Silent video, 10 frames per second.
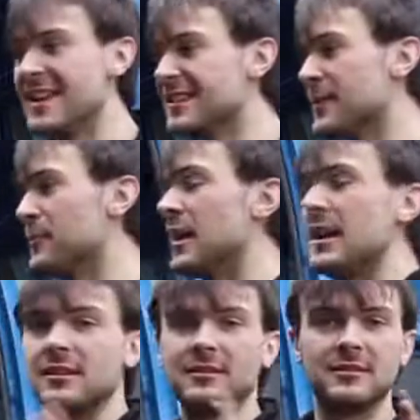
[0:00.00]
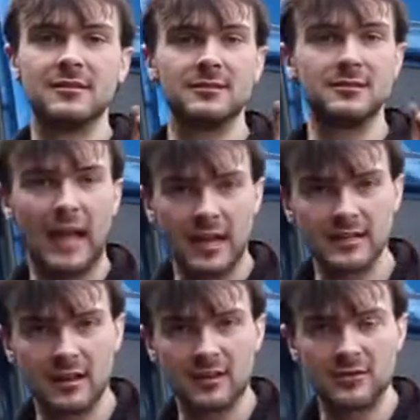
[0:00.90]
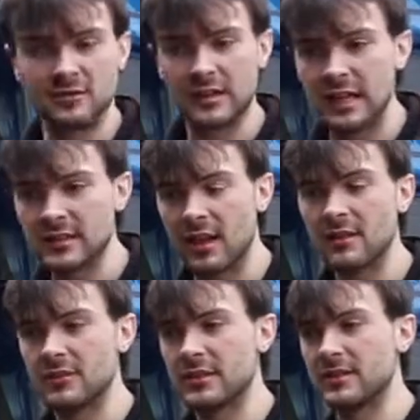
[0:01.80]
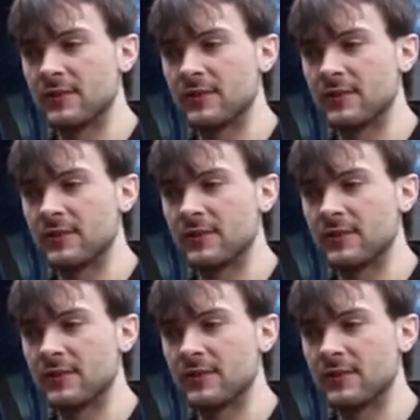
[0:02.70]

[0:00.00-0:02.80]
So that is all done, it's all nice and